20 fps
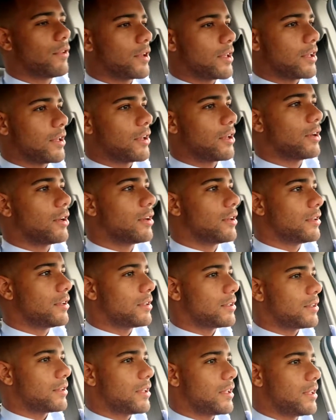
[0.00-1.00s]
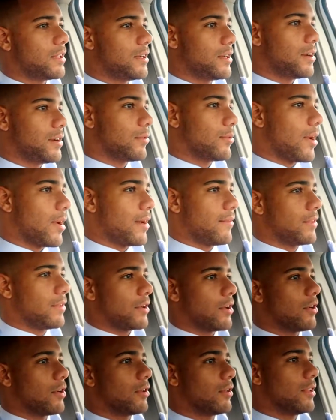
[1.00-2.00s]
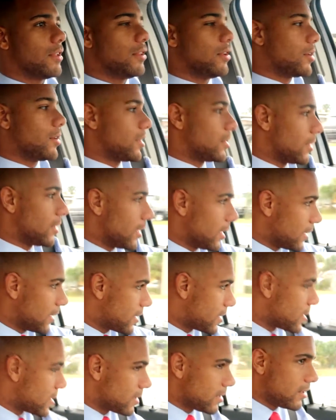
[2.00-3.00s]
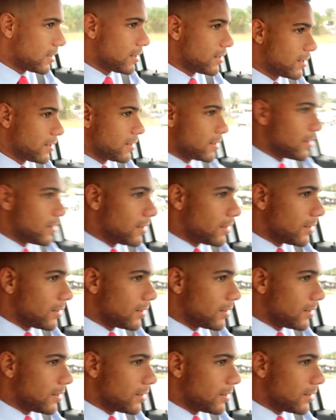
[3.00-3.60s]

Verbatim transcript: looking good than arriving early looking like shit.